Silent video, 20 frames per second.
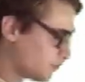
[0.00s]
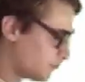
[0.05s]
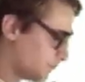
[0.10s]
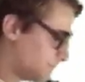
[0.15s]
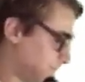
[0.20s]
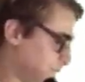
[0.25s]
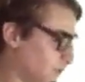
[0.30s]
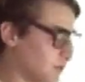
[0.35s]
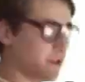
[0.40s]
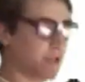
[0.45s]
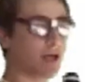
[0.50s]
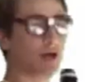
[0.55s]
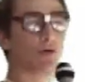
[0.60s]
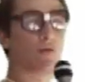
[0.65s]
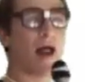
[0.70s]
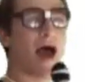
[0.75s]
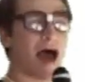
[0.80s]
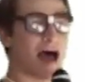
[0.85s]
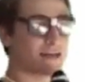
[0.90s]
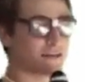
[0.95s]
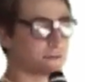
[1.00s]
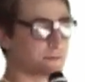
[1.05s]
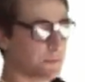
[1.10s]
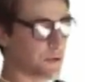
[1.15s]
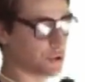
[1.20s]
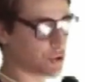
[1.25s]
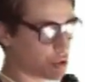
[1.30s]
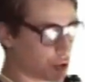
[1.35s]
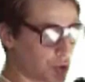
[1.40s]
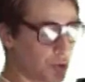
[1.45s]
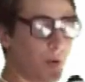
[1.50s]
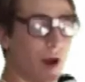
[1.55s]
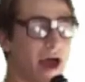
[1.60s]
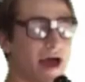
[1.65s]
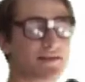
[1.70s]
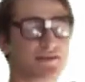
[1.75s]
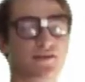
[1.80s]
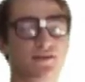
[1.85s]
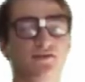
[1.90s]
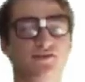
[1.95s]
in order to fully grasp the true
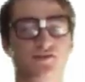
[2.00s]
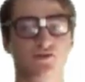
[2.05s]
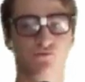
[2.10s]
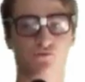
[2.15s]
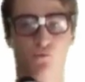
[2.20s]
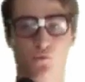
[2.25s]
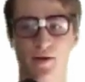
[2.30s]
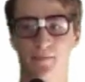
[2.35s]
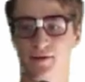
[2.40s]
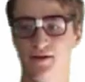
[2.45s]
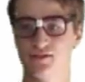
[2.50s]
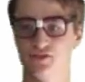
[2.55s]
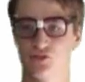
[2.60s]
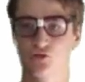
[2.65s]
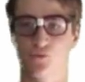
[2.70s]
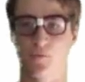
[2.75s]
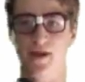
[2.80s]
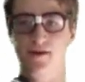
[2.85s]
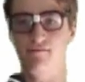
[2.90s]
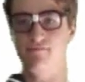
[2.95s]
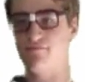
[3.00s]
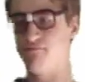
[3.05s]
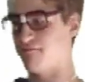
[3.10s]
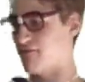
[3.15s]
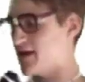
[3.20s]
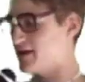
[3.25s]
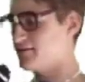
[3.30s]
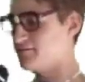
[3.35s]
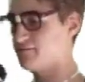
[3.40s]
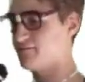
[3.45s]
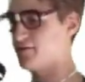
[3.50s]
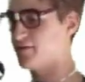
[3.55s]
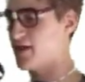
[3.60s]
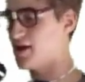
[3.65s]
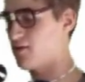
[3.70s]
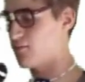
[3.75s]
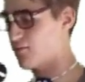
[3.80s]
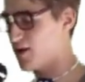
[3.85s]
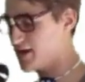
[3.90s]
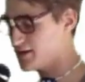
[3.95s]
essence of women's great fight for
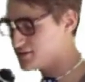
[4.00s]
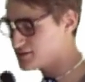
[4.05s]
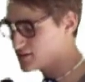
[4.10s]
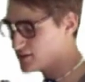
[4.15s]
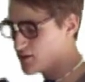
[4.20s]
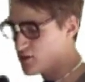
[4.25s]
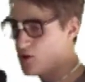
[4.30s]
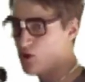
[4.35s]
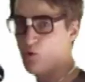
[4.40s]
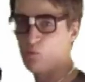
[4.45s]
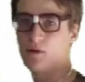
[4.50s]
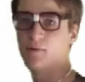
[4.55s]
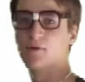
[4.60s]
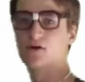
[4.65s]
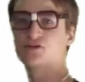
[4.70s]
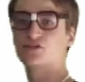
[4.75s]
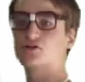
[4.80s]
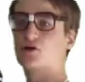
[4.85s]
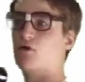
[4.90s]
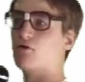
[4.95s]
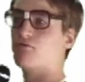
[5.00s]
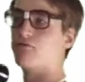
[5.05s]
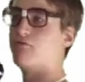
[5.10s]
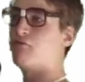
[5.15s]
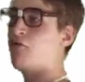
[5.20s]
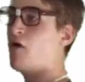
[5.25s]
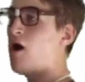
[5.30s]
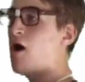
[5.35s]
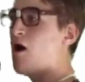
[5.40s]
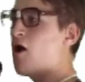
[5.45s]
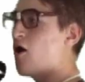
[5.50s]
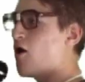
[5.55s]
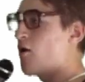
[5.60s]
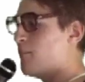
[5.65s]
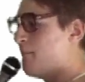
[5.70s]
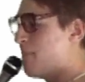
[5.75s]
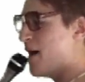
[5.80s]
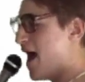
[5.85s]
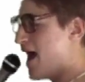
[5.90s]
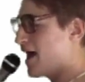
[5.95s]
their rights, we must go
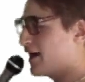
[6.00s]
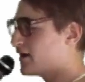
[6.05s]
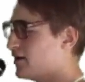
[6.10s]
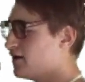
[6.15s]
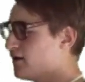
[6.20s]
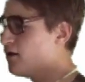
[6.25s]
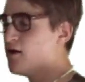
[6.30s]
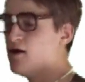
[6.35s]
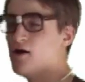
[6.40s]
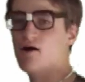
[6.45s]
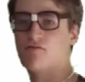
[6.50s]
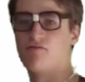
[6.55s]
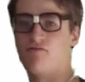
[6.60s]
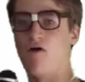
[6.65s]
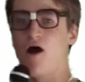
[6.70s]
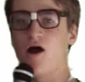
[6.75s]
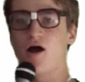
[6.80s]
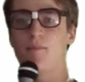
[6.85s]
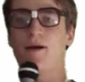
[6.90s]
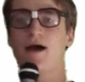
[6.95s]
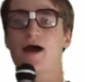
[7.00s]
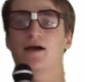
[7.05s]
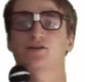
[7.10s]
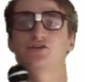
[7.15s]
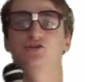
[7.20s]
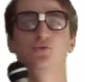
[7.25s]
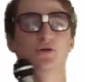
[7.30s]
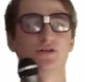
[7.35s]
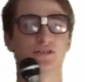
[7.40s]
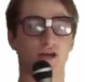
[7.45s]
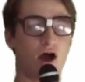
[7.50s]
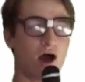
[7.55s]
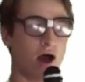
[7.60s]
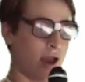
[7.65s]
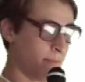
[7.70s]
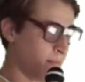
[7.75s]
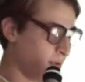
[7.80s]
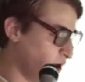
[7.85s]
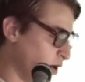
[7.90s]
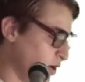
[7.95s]
far back. Far back to a
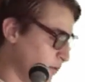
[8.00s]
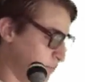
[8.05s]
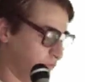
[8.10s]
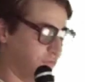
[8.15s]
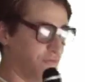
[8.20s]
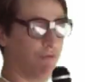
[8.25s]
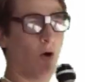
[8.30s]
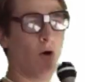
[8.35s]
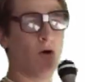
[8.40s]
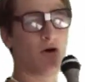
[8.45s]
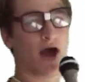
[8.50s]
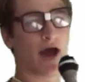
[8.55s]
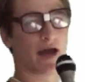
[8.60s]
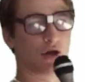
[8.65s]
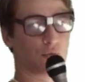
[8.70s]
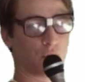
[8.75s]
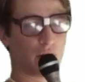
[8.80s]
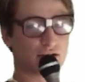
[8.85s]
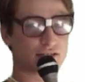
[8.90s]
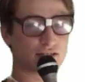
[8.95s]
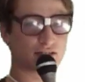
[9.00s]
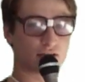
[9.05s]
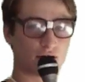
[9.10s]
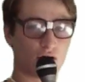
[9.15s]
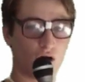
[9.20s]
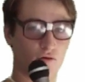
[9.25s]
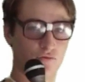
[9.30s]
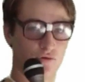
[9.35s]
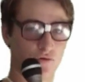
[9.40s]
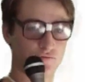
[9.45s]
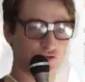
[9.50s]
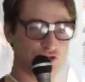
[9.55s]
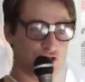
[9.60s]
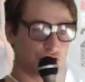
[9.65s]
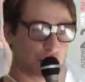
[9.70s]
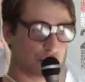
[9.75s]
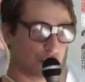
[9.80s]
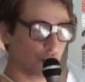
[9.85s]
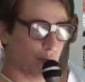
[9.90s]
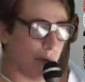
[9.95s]
time before I graced the cover of
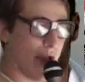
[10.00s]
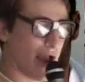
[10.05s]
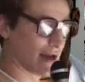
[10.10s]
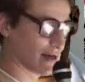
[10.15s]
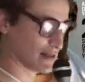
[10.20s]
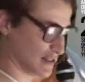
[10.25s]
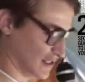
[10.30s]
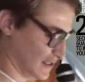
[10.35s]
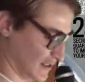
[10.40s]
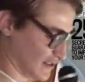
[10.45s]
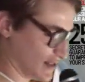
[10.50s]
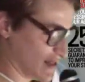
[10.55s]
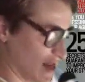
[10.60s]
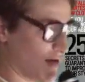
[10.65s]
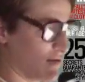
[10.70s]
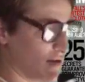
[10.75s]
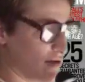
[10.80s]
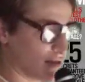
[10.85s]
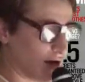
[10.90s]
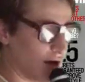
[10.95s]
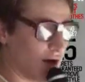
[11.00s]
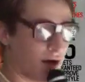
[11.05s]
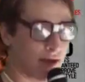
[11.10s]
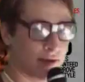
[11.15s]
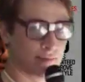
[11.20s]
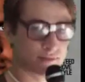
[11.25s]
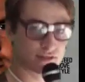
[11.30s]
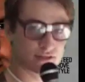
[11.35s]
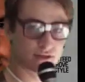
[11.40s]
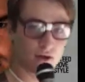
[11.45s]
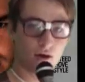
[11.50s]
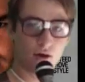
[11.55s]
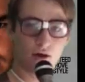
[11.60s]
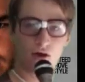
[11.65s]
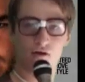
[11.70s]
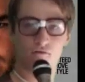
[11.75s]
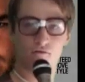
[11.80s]
G Q magazine seven times.